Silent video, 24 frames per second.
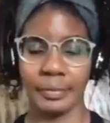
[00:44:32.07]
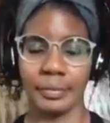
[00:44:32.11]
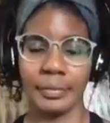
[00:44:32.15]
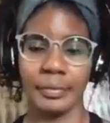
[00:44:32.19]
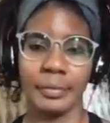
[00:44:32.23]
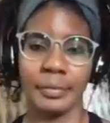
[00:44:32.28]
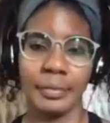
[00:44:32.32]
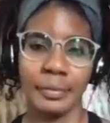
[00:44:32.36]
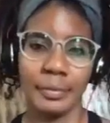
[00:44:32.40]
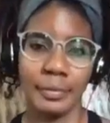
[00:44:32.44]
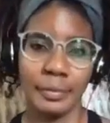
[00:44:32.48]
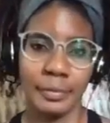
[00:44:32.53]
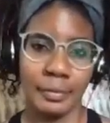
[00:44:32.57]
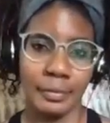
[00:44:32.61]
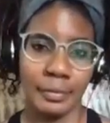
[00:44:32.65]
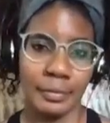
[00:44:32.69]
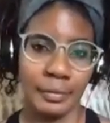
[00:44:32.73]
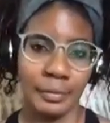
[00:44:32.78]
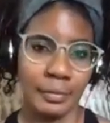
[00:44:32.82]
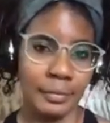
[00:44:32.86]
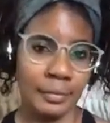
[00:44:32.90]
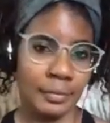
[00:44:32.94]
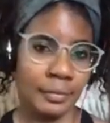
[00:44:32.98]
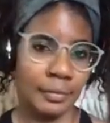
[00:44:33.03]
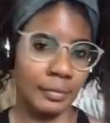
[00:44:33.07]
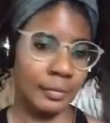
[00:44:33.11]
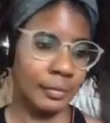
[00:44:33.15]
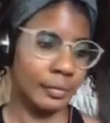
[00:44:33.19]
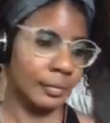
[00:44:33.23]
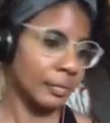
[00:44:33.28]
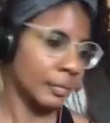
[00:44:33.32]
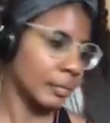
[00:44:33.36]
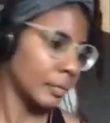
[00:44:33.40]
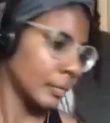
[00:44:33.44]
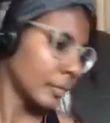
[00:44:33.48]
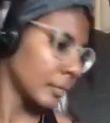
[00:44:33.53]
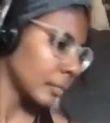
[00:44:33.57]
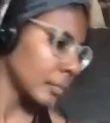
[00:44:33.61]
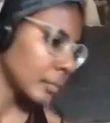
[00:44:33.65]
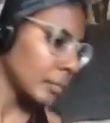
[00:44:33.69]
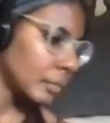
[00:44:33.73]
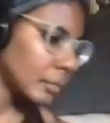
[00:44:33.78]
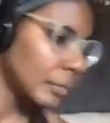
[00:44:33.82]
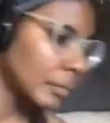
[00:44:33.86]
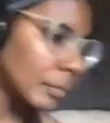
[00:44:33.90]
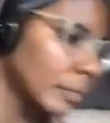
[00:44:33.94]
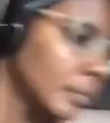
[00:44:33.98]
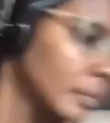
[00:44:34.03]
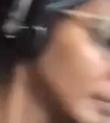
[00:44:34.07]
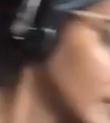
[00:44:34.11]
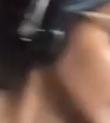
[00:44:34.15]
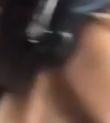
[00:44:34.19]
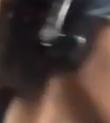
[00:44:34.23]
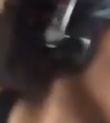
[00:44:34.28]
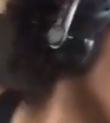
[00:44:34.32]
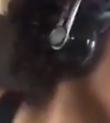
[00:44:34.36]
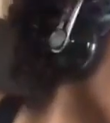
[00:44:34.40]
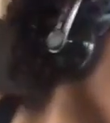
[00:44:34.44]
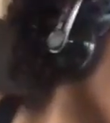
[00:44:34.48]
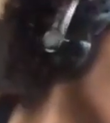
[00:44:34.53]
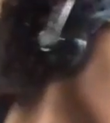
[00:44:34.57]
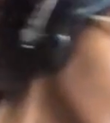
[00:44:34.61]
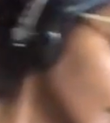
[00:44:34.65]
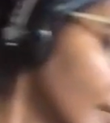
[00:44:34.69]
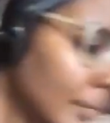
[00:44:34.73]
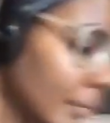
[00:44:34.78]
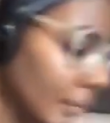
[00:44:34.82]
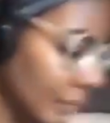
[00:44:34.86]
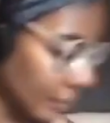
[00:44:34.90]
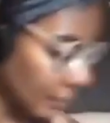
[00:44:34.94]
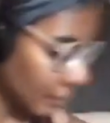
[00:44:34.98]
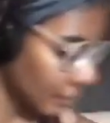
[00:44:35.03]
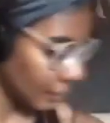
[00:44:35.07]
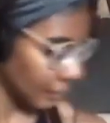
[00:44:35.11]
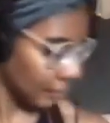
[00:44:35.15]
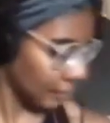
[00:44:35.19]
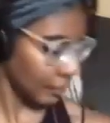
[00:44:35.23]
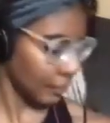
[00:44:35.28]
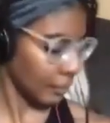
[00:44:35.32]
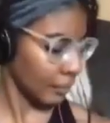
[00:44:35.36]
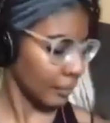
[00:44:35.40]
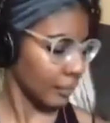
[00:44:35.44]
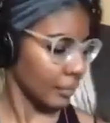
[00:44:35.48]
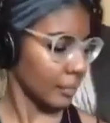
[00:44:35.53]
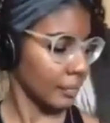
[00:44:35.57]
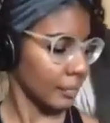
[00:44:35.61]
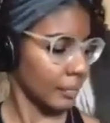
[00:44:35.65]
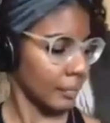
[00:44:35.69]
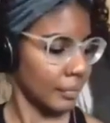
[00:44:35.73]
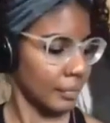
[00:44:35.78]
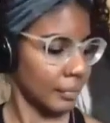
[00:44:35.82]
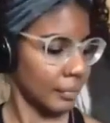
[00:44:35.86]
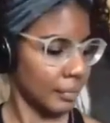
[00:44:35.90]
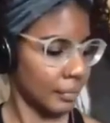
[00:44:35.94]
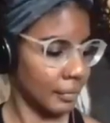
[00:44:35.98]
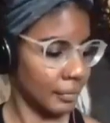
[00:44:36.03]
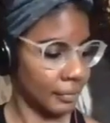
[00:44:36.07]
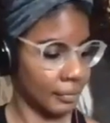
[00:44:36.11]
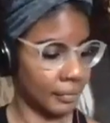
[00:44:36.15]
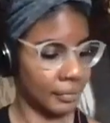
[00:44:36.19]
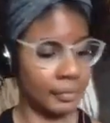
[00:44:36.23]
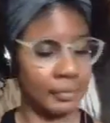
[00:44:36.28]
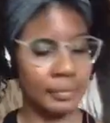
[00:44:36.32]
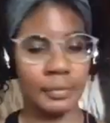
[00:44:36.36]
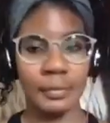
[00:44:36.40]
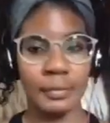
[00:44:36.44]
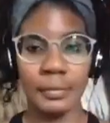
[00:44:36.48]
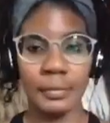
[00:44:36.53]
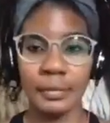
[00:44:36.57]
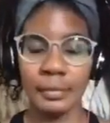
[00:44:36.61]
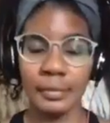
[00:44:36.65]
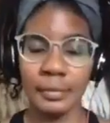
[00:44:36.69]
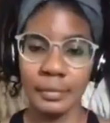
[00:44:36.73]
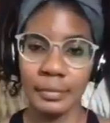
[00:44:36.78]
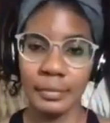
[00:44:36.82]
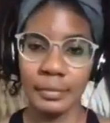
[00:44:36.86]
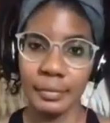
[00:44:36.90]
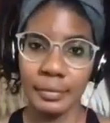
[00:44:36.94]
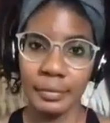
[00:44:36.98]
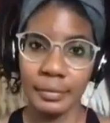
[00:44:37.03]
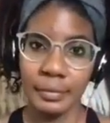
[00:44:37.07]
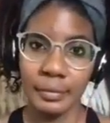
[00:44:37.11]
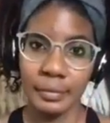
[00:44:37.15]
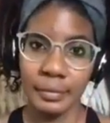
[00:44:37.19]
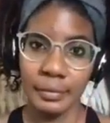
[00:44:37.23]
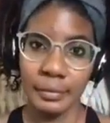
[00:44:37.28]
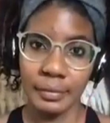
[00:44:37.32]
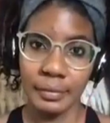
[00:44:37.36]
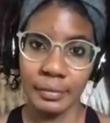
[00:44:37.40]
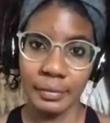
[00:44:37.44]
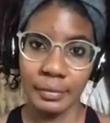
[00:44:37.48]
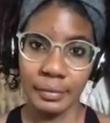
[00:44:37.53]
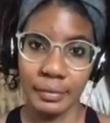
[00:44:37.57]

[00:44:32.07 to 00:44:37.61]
(not speaking)